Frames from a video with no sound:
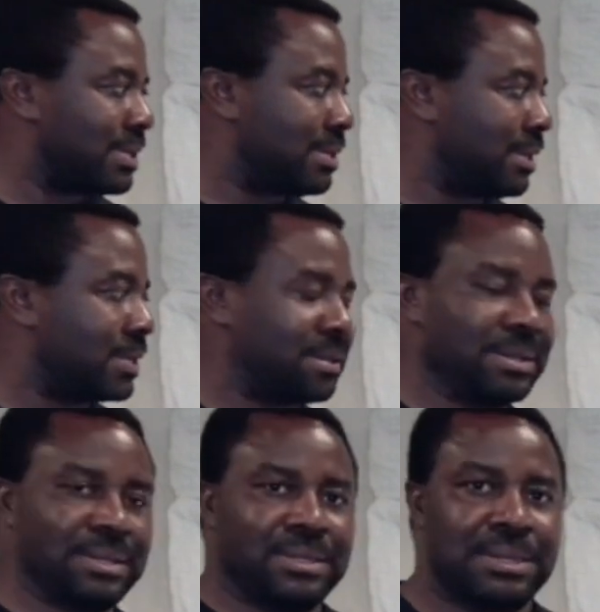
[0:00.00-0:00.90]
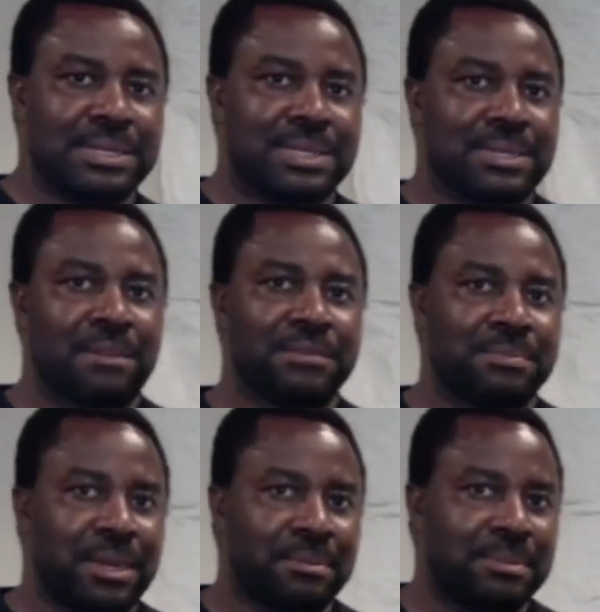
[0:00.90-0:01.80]
does not solve
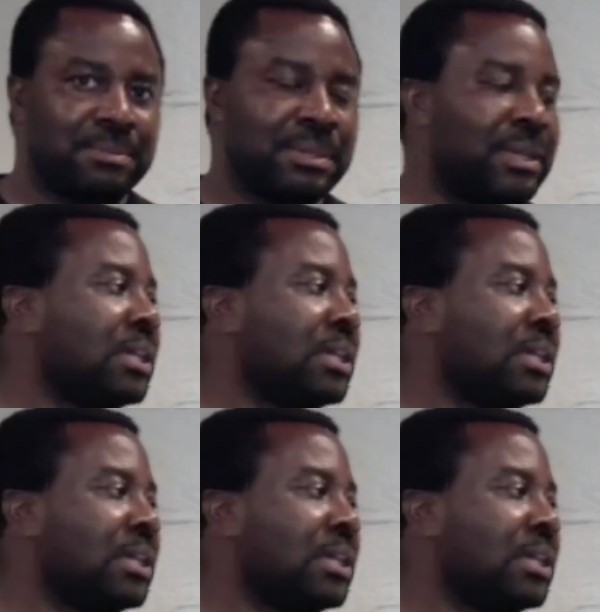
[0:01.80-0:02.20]
the problem.